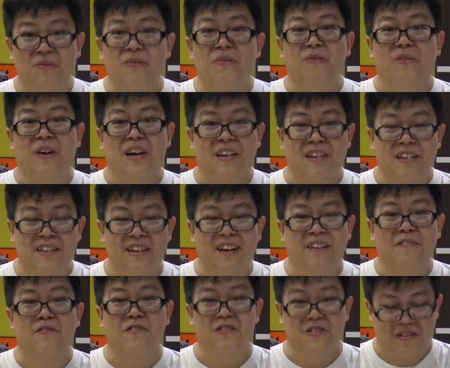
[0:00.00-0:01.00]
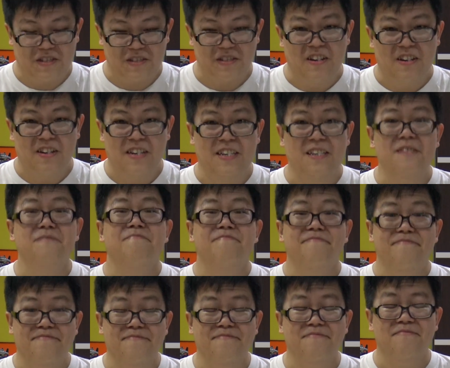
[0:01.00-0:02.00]
when I first got it.
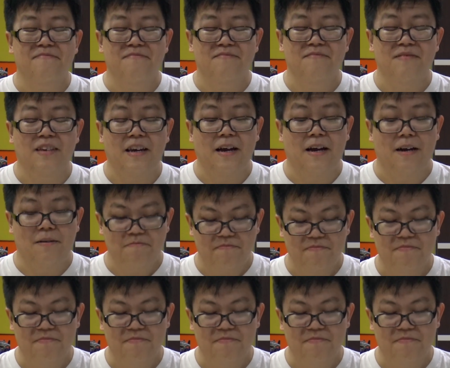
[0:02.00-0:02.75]
Yeah.